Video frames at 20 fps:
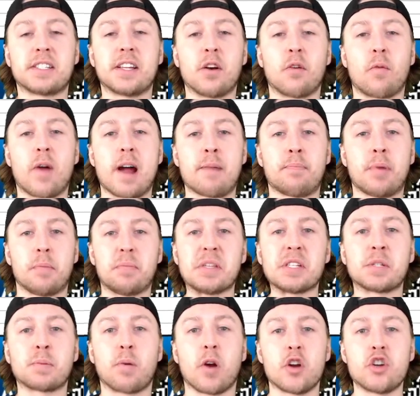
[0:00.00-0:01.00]
going to wrap up
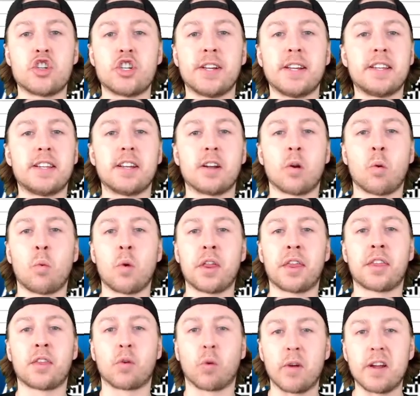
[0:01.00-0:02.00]
the spreadsheet here
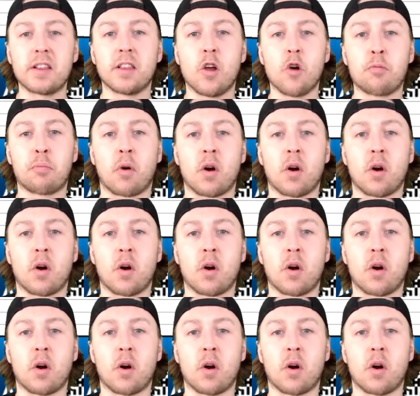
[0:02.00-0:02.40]
with three low